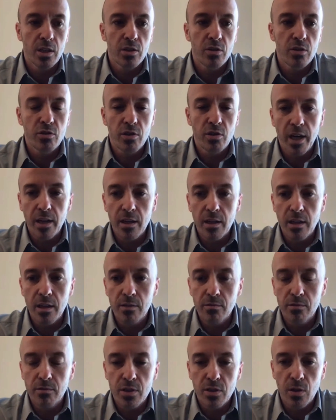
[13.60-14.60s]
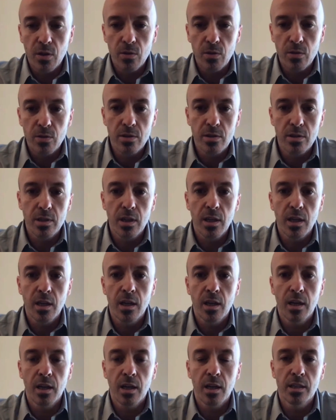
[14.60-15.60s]
trading results,
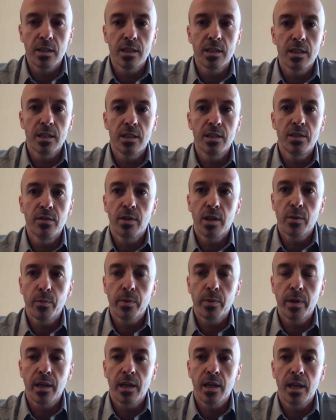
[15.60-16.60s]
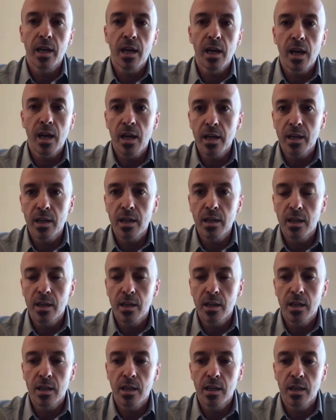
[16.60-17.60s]
developing AI
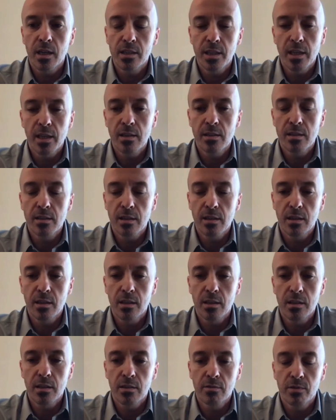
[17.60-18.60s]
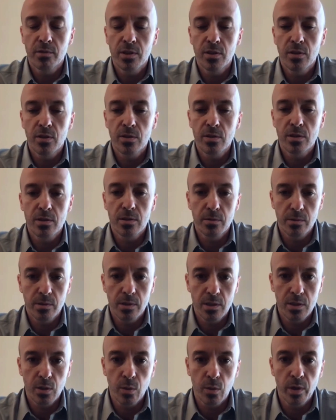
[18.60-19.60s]
Daisy results.
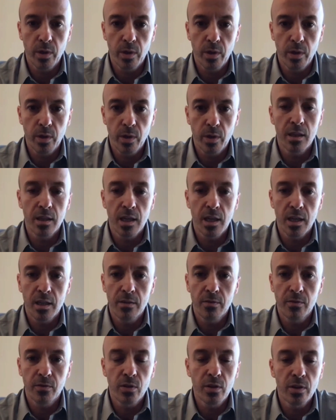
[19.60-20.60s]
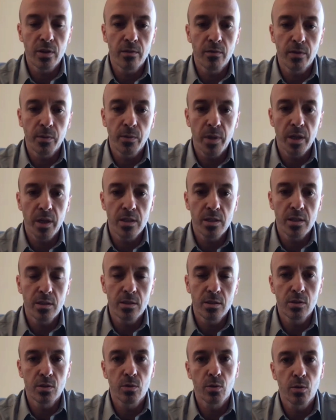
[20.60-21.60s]
So we got a lot of good information
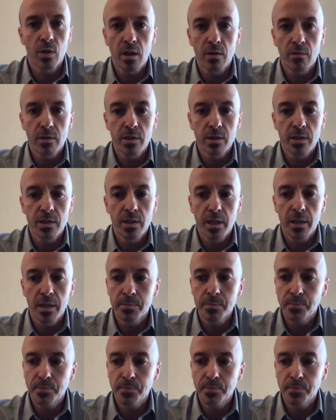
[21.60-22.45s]
to cover today.